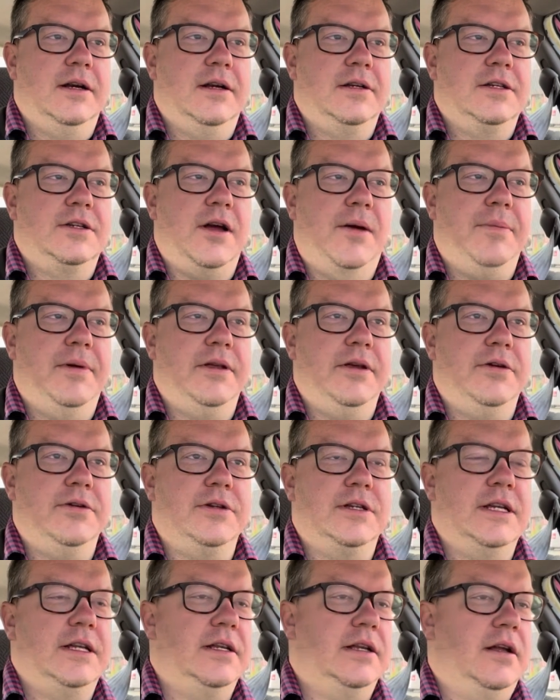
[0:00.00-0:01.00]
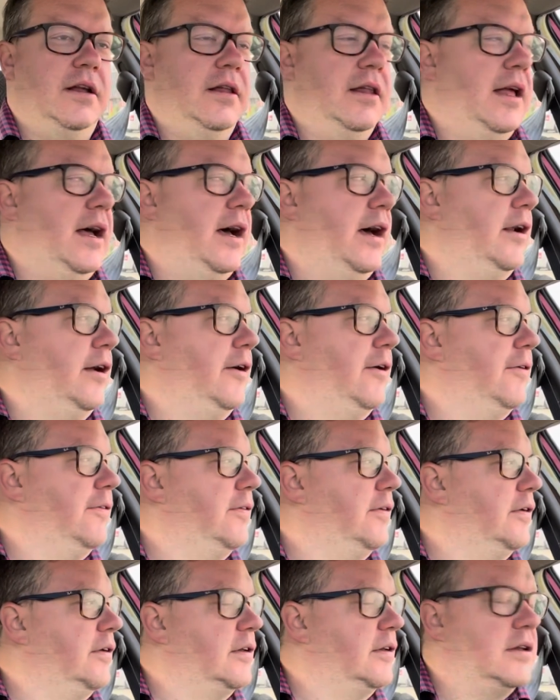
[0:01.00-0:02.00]
So I've been using a lot
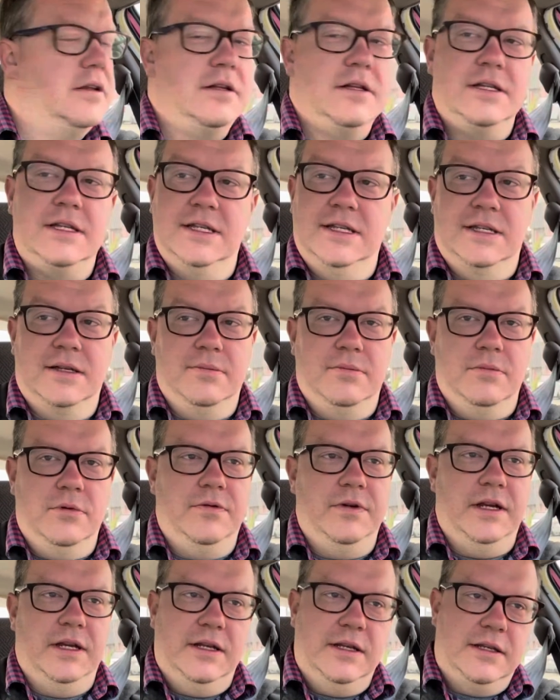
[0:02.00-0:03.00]
of, this is a movie